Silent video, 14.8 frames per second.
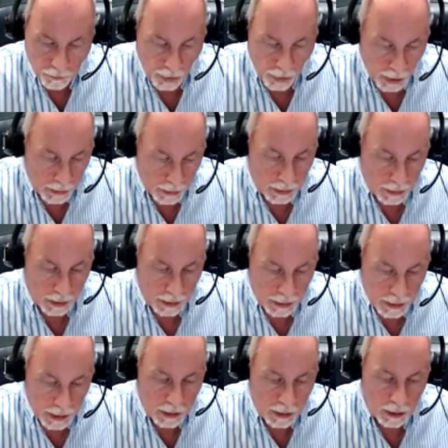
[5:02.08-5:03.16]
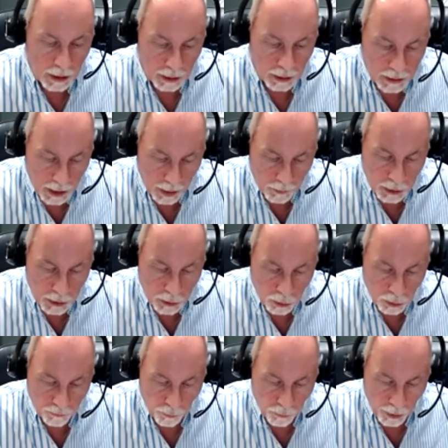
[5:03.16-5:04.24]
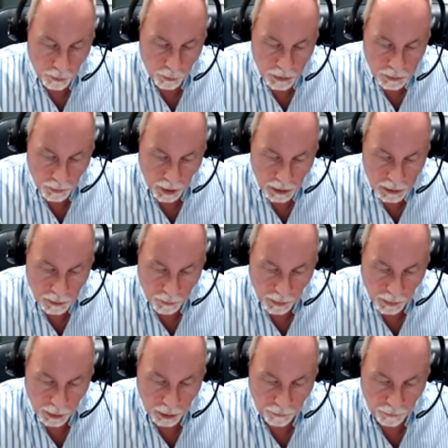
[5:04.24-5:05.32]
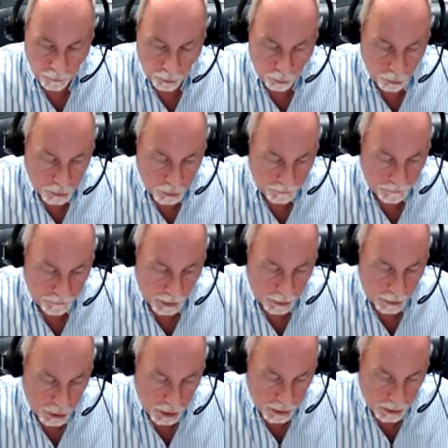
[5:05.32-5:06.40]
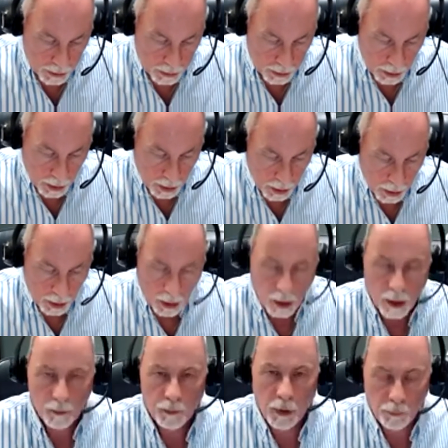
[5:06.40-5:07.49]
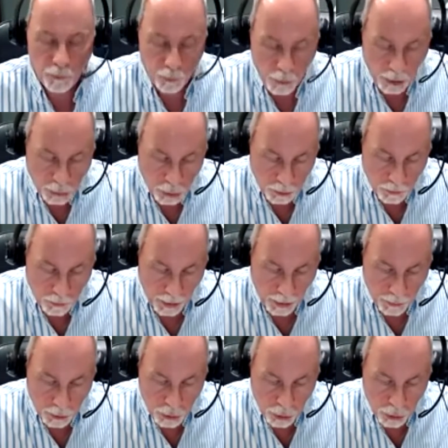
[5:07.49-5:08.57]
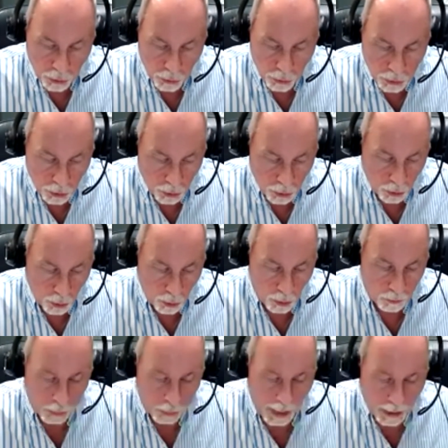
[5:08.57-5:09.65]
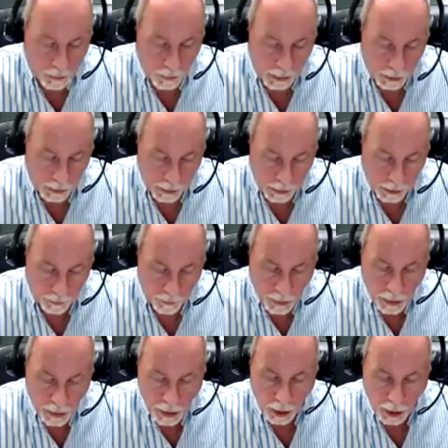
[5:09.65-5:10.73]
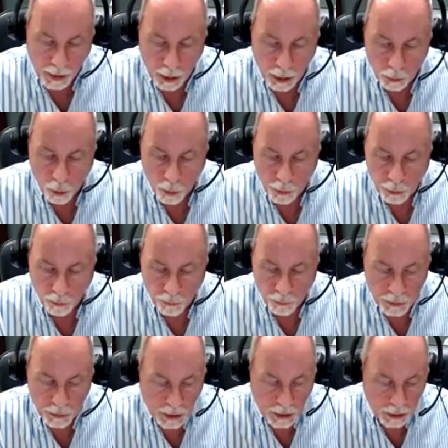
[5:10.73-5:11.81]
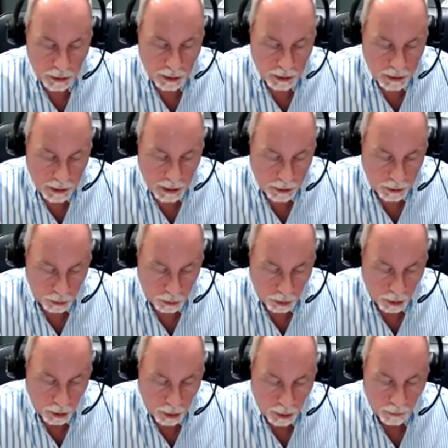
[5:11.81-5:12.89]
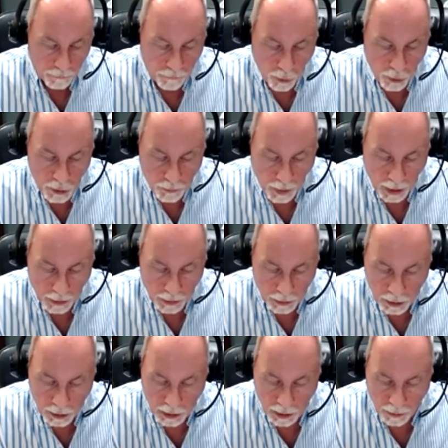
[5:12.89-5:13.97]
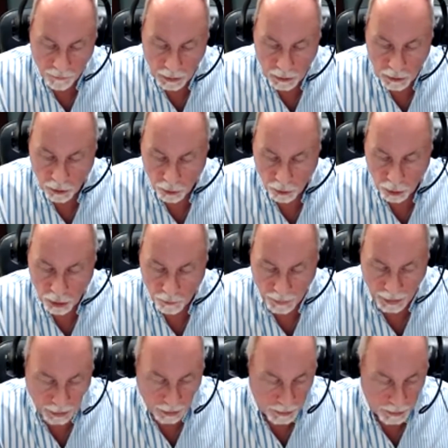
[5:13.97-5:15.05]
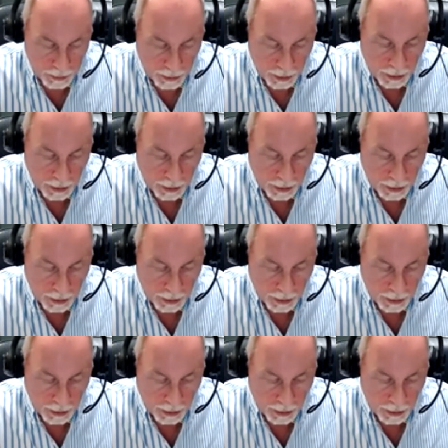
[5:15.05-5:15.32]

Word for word: Pilate again attempted to avoid responsibility for crucifying Jesus, but pressured by the Jews who were blackmailing him about going over his head to Caesar, forced Pilate to give in to their demands.